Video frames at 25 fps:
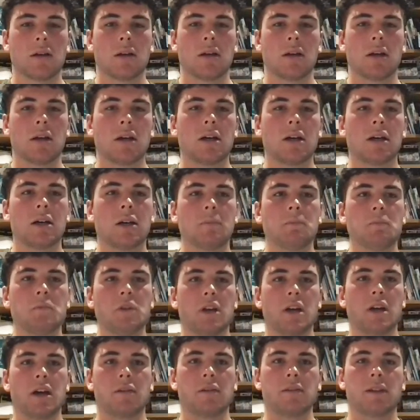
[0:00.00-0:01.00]

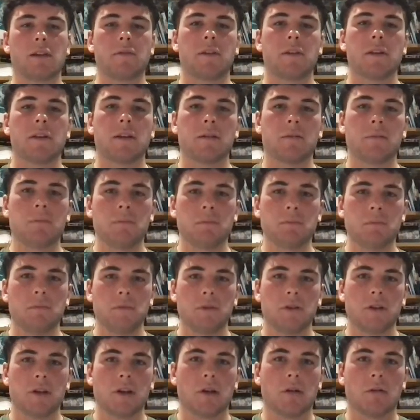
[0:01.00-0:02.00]
Yeah, I loved it.
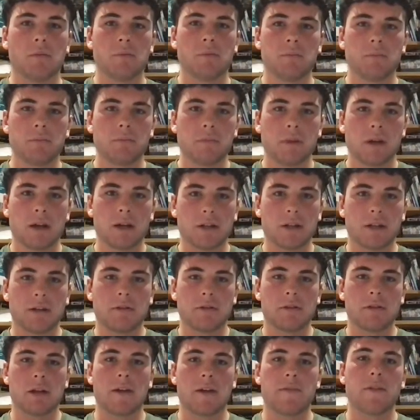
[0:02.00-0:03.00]
I
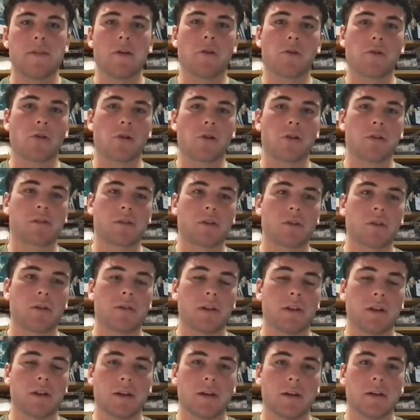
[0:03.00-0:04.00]
have no regrets going
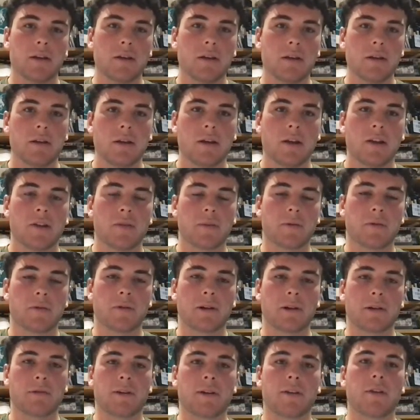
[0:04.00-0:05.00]
there. It's been
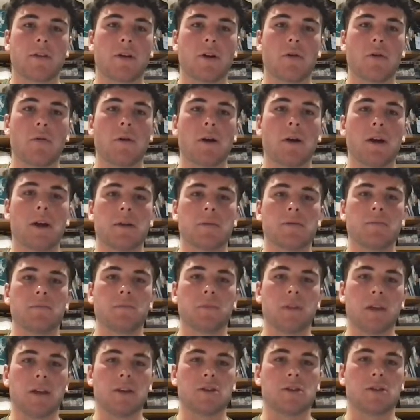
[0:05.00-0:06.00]
really fun the whole way.
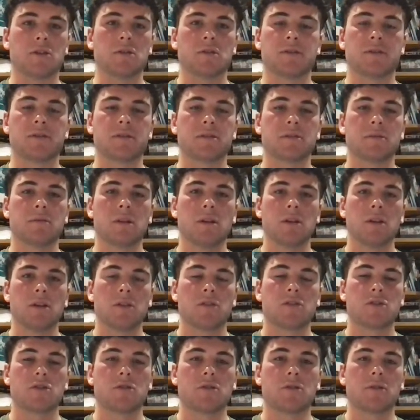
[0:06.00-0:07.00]
Teachers,
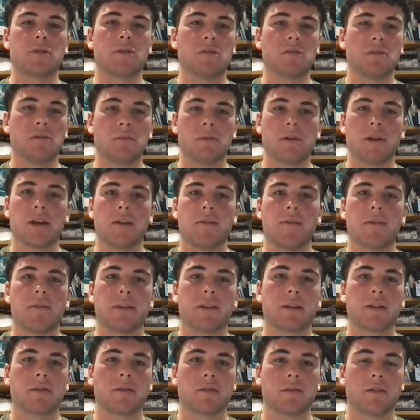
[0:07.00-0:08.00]
students,
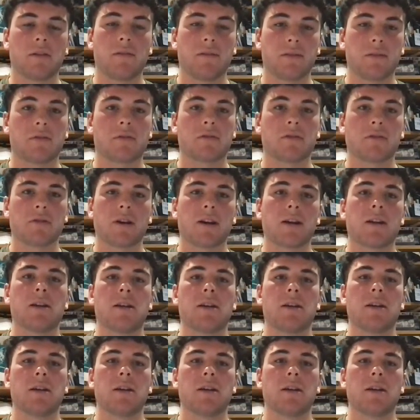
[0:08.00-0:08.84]
everything's great.